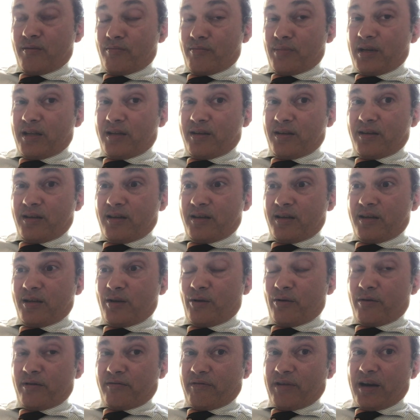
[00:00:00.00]
but
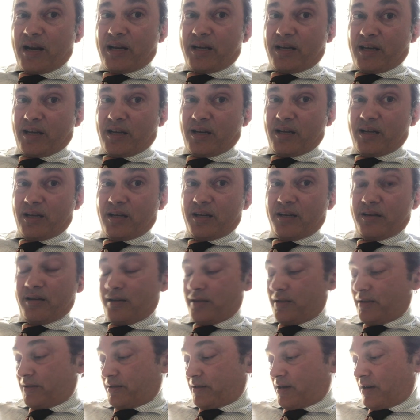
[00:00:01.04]
the rain getting in
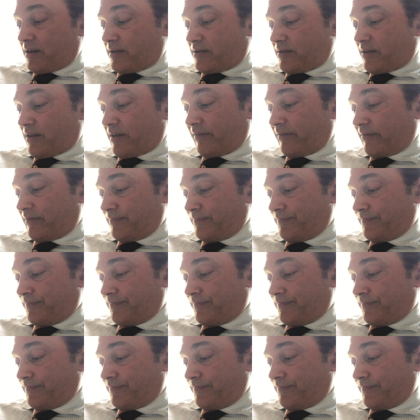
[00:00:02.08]
and this kind of stuff.